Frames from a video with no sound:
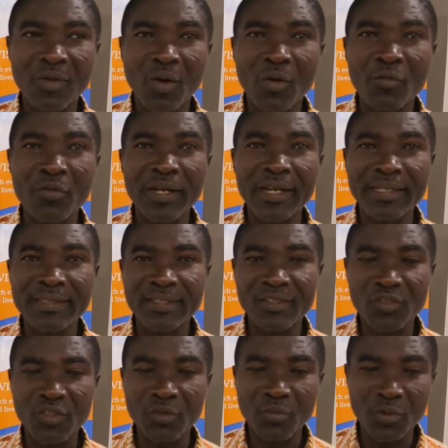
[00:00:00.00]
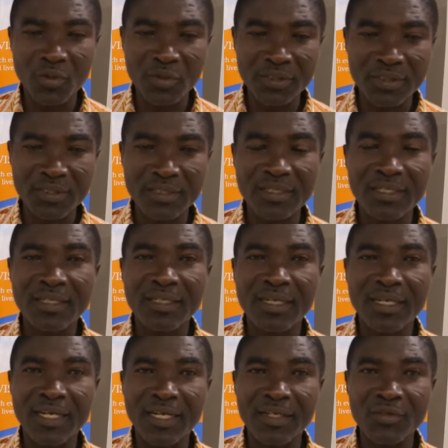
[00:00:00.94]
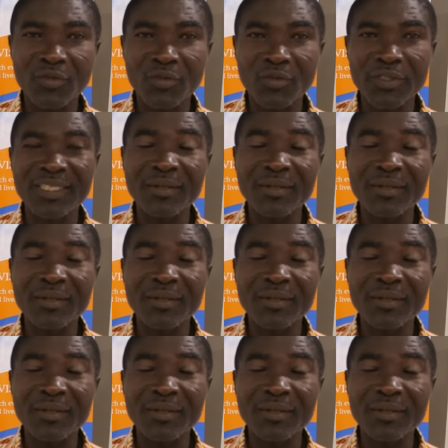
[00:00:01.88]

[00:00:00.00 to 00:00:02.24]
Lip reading: unrelenting support to